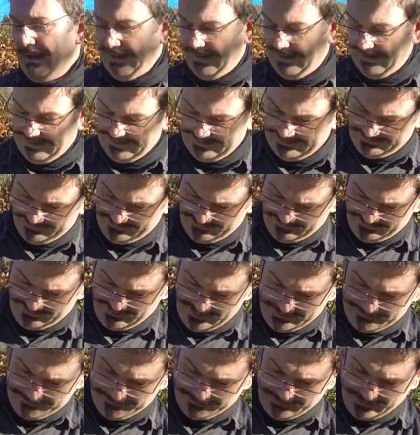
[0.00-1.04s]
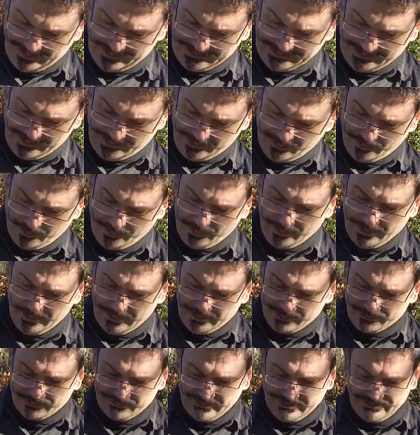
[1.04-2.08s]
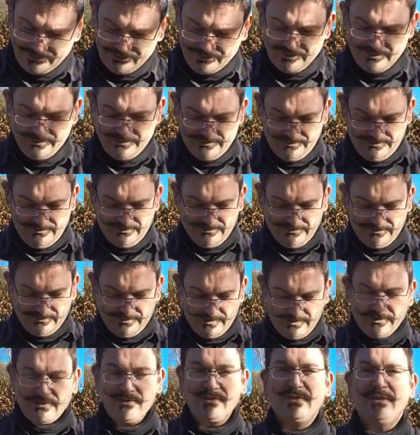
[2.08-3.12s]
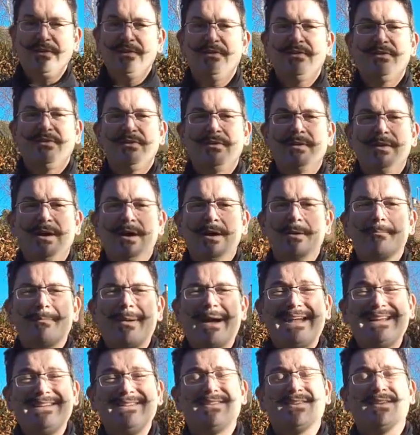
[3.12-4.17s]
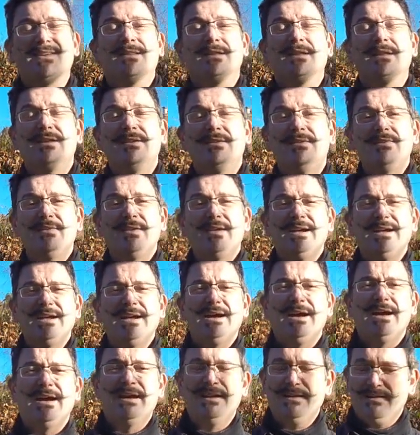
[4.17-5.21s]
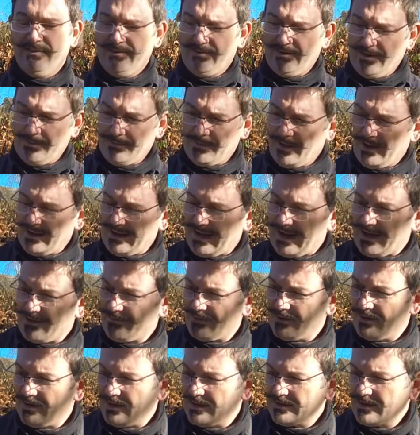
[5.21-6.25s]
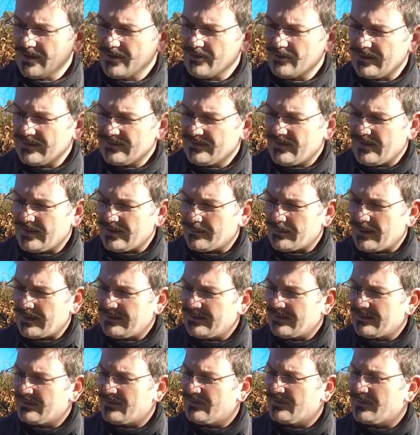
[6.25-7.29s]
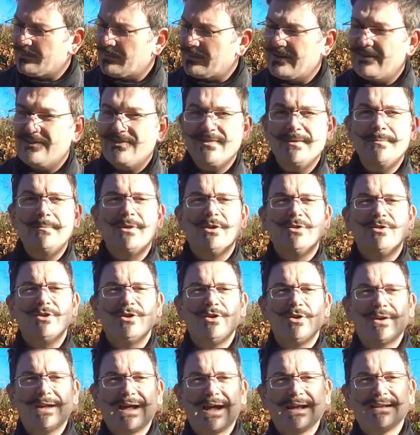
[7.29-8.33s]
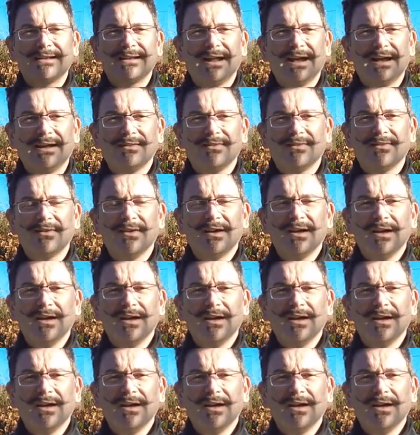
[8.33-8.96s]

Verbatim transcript: and I know Richard discusses painting these, and I have another antenna made out of something similar, and you can get